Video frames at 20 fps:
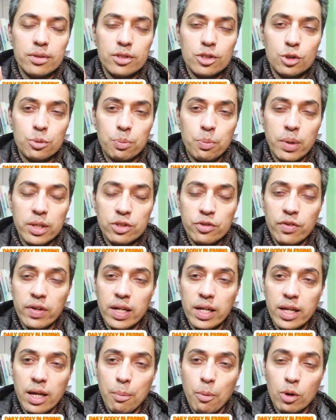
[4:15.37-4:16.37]

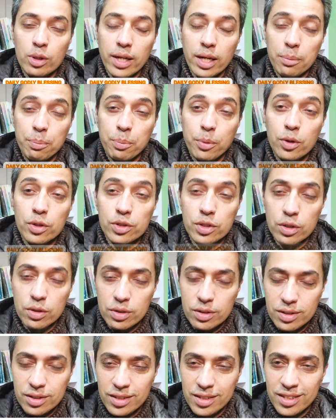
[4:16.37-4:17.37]
specifically about that
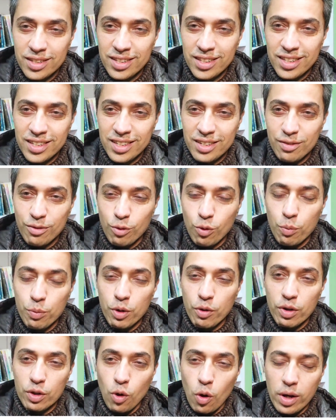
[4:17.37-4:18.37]
person whom
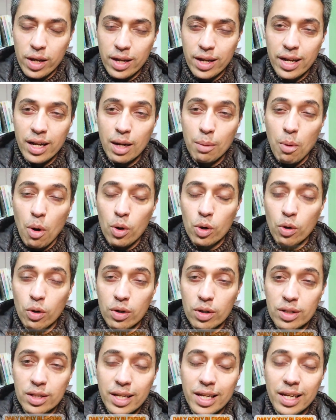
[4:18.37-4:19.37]
you are talking ill about or
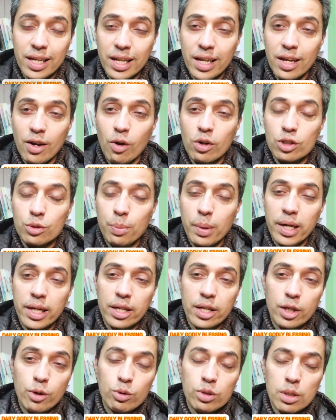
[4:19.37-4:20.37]
thinking or
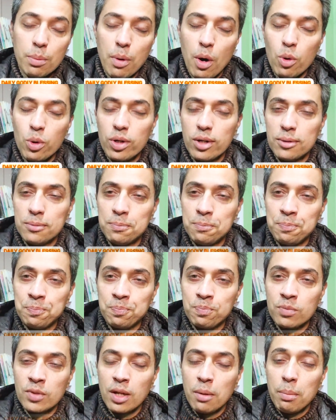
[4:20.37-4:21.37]
spreading news about.
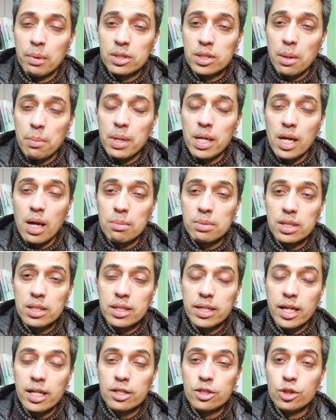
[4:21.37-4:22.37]
But somebody comes and
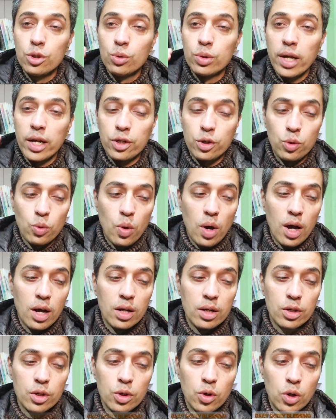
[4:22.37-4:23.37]
tells you that you are
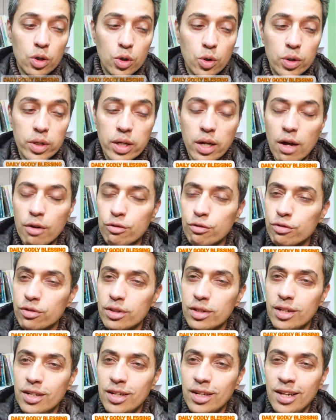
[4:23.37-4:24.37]
not good enough.
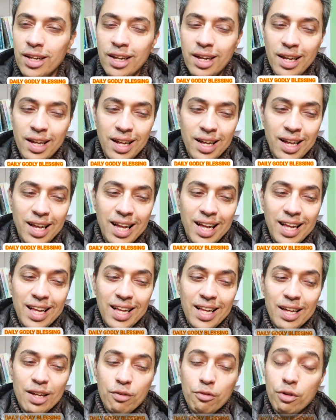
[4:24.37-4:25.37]

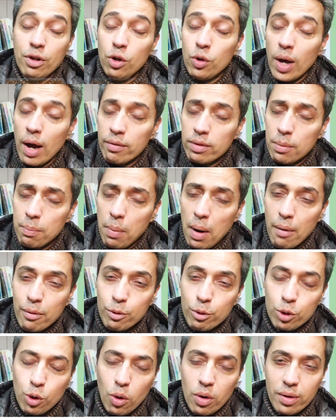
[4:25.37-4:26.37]
Will you have the power
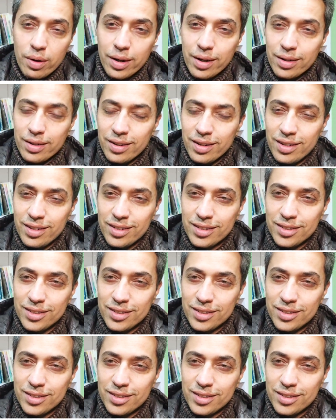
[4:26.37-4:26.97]
to tolerate?